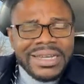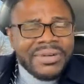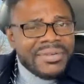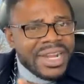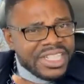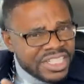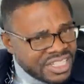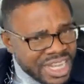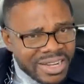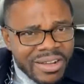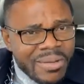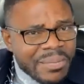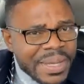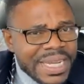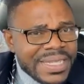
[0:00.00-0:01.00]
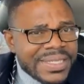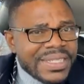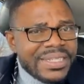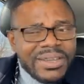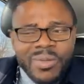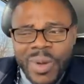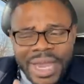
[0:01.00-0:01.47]
registered
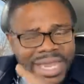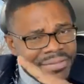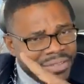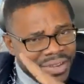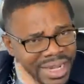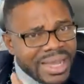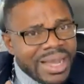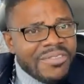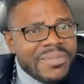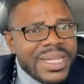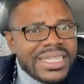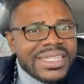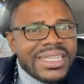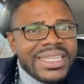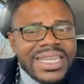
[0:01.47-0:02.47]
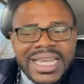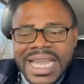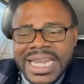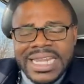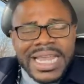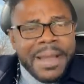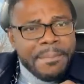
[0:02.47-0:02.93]
companies, working for the government,
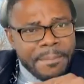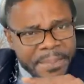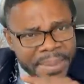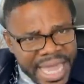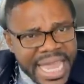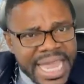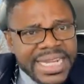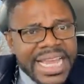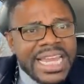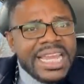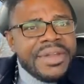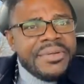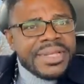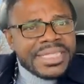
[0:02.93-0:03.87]
and they are paid and they